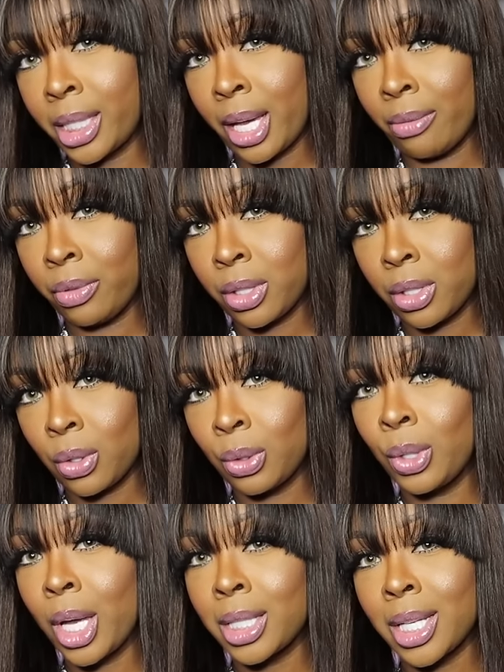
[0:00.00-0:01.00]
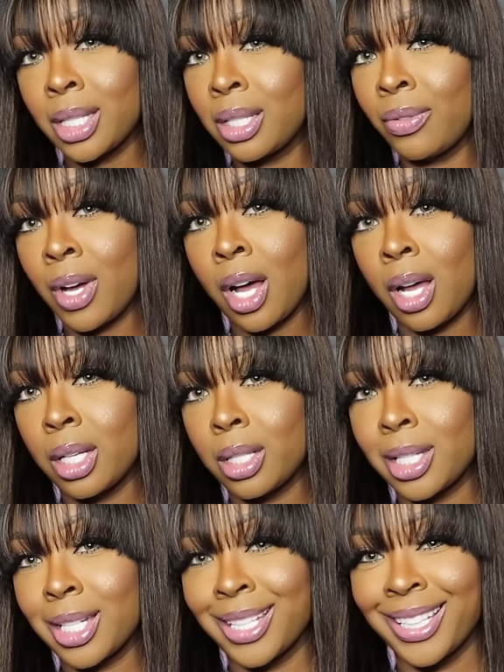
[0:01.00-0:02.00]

savage or do y'all say savage